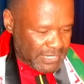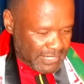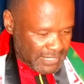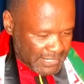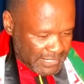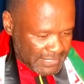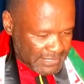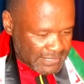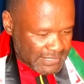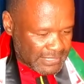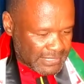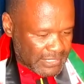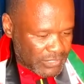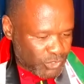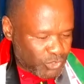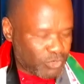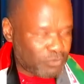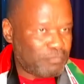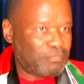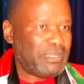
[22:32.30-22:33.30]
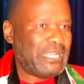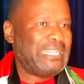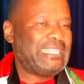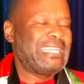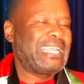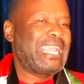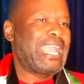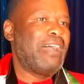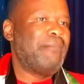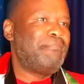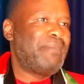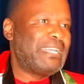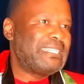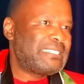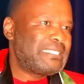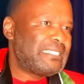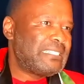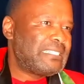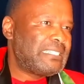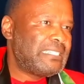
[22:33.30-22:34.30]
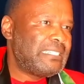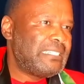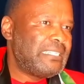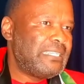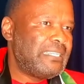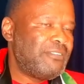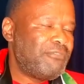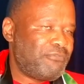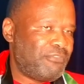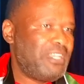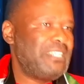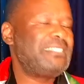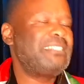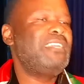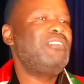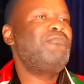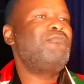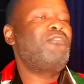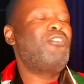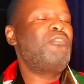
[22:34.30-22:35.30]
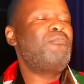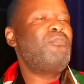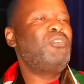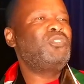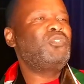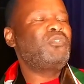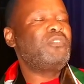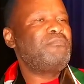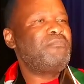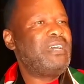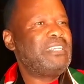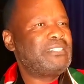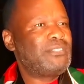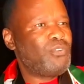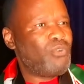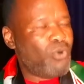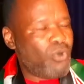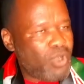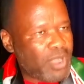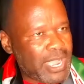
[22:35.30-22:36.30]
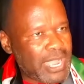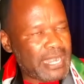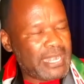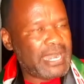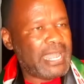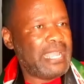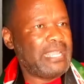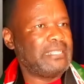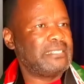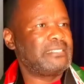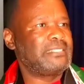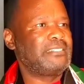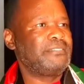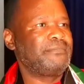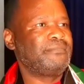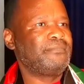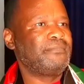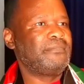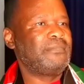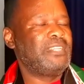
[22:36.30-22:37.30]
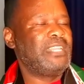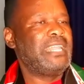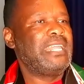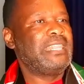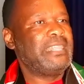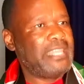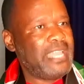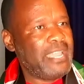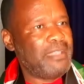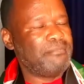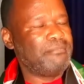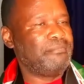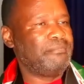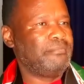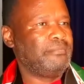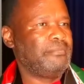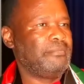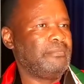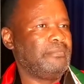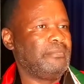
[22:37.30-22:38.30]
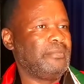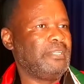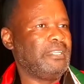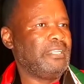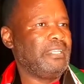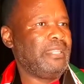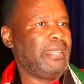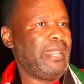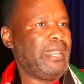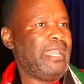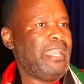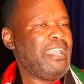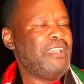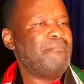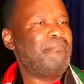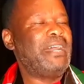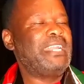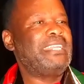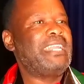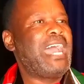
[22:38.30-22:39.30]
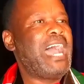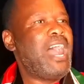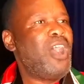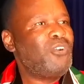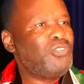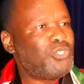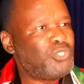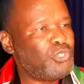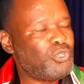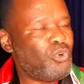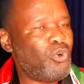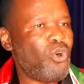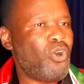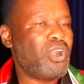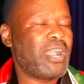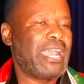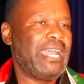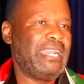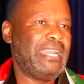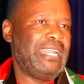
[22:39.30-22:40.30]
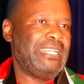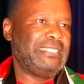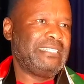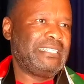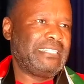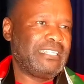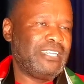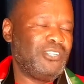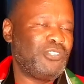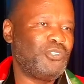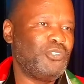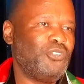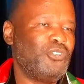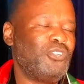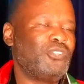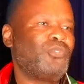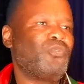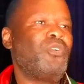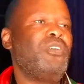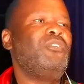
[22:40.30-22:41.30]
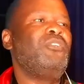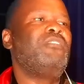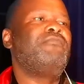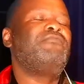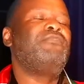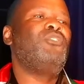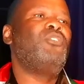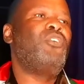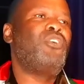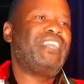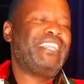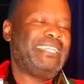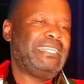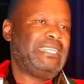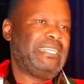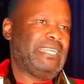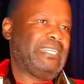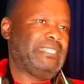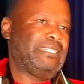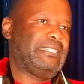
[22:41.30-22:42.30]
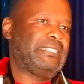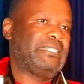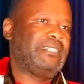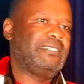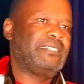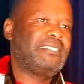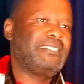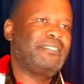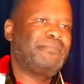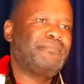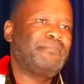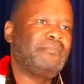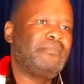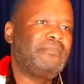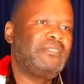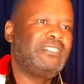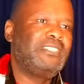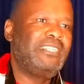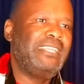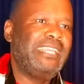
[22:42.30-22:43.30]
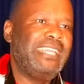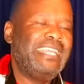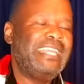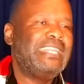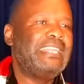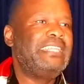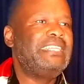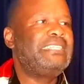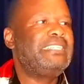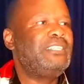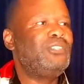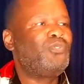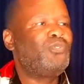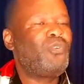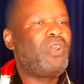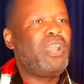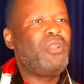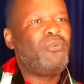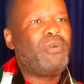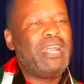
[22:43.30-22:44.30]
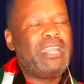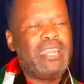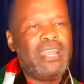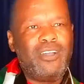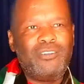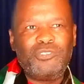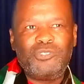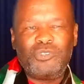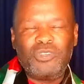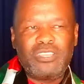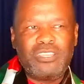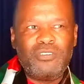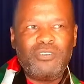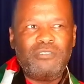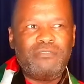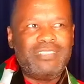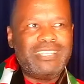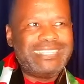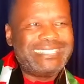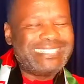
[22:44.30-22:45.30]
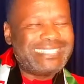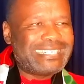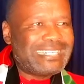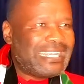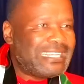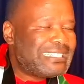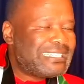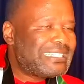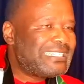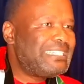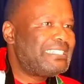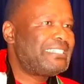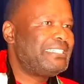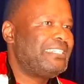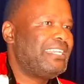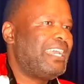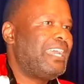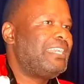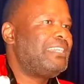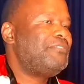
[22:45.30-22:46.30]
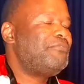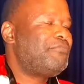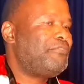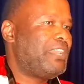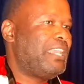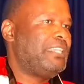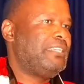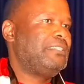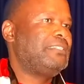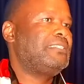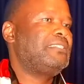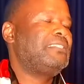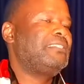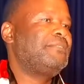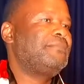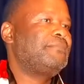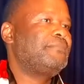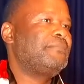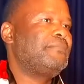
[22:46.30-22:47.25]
need to build capacity. First and foremost, we must organize them. But how do you organize trade unions when you have no industries? This is why we are now talking of this transitional phase